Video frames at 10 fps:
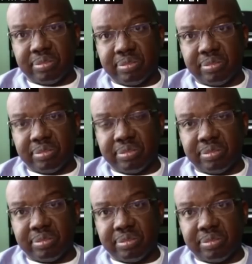
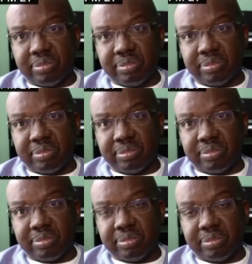
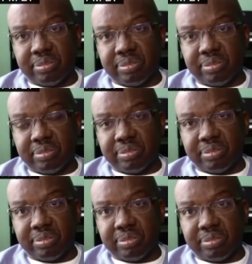
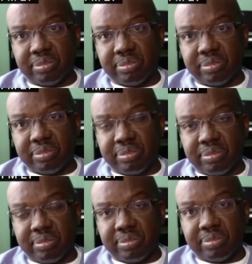
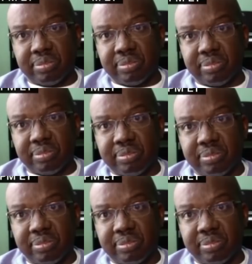(silent)